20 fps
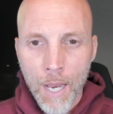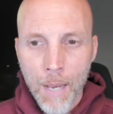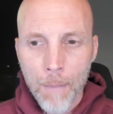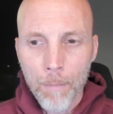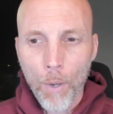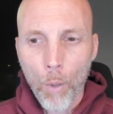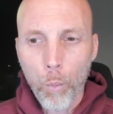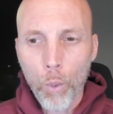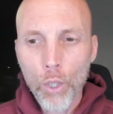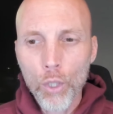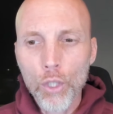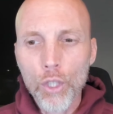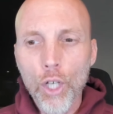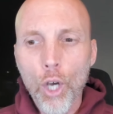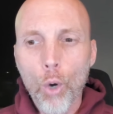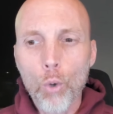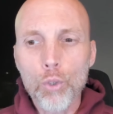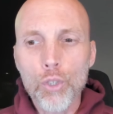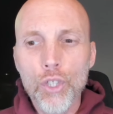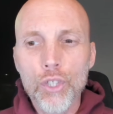But we're going to
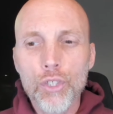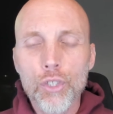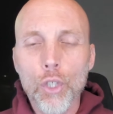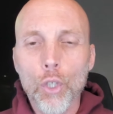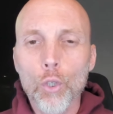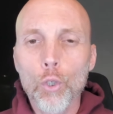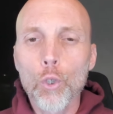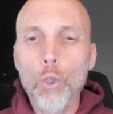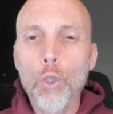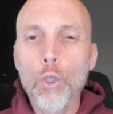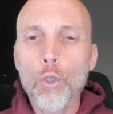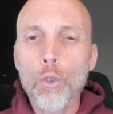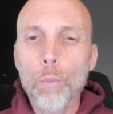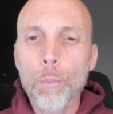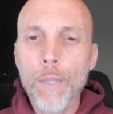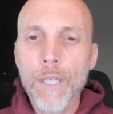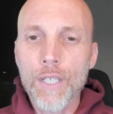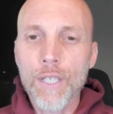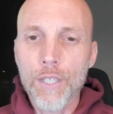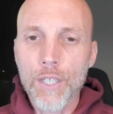go just a little
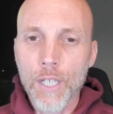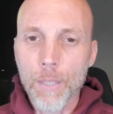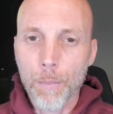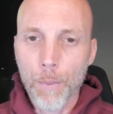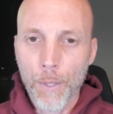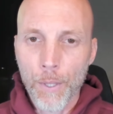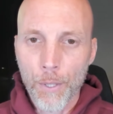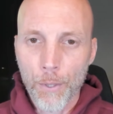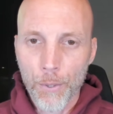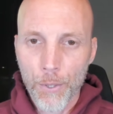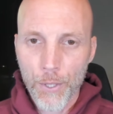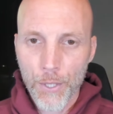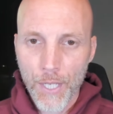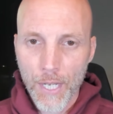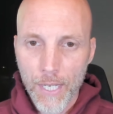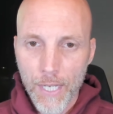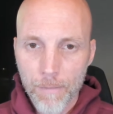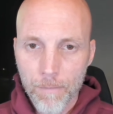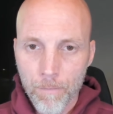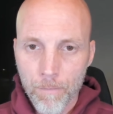bit deeper here
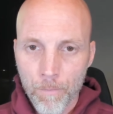today.